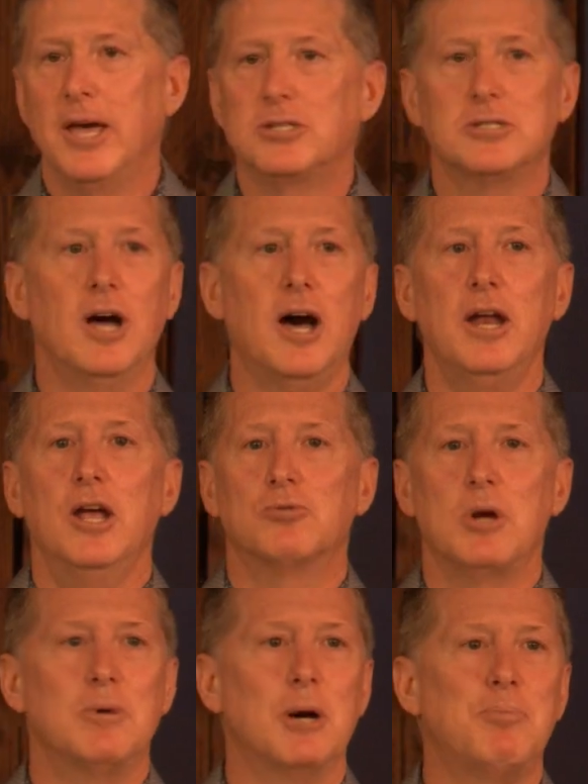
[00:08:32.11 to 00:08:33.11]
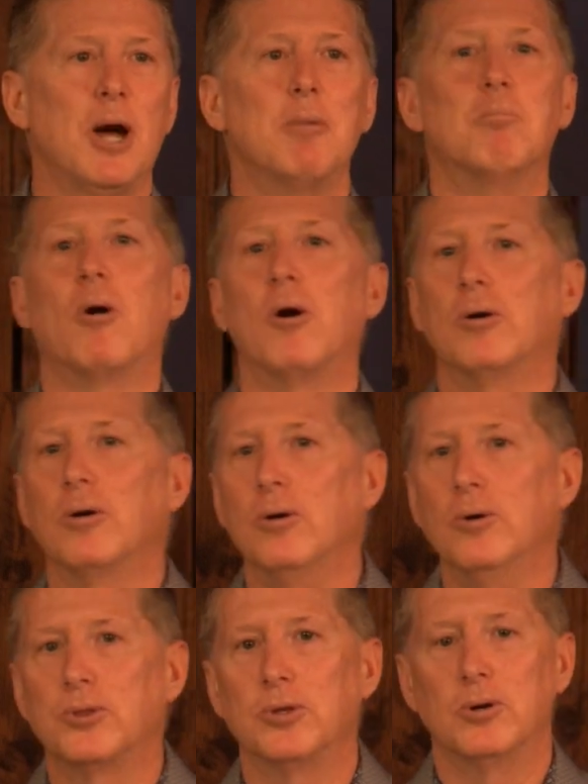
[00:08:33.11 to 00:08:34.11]
It's not dreamed up by Martin
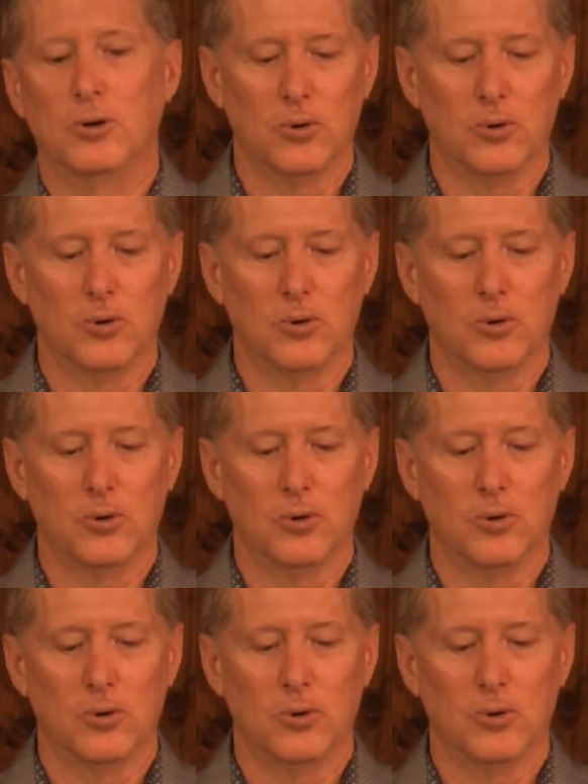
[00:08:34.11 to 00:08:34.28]
Luther